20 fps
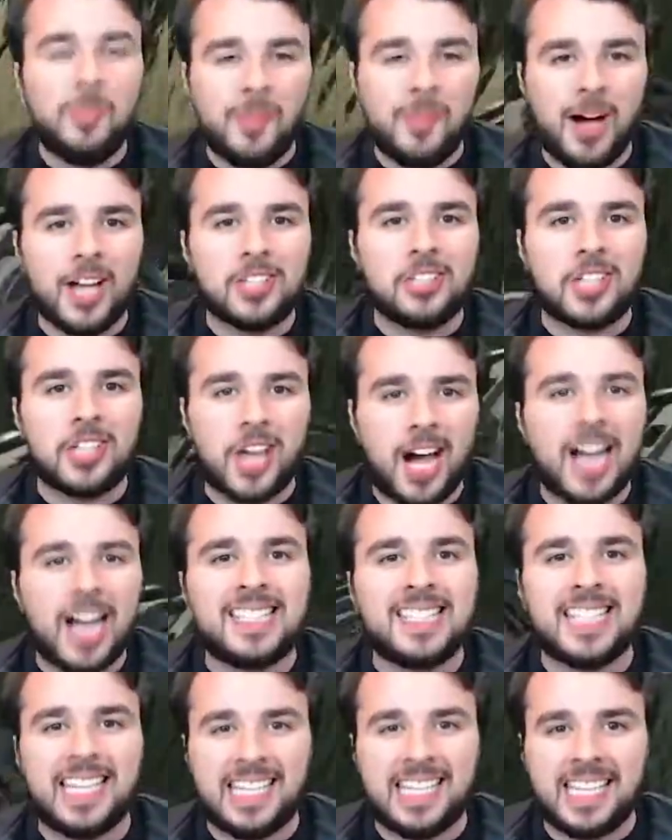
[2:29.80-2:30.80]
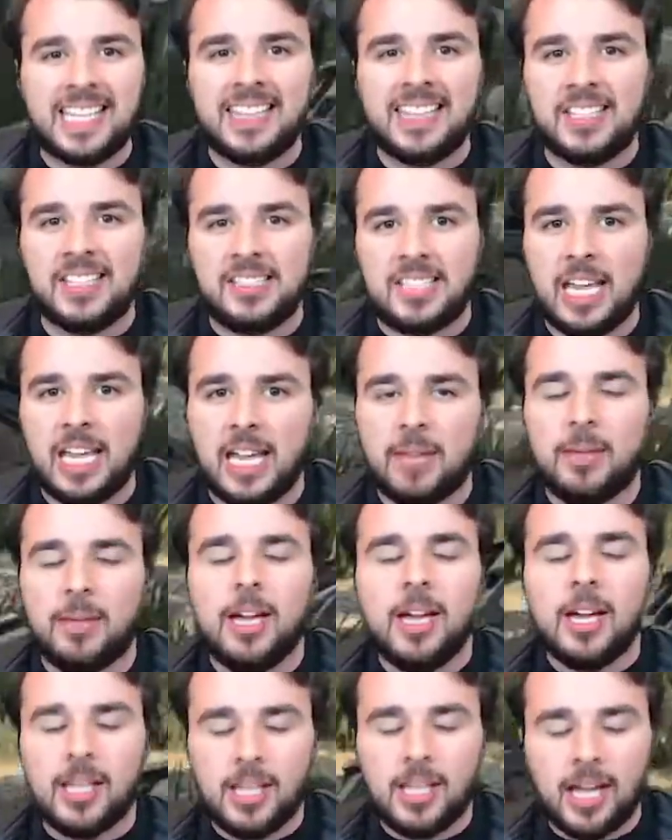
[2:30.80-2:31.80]
much content in this game.
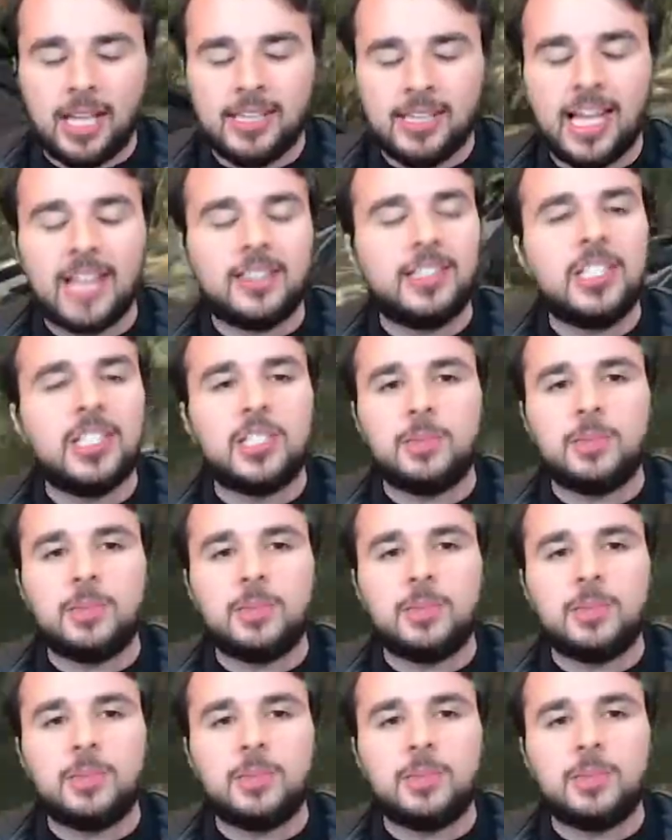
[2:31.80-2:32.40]
And that needs to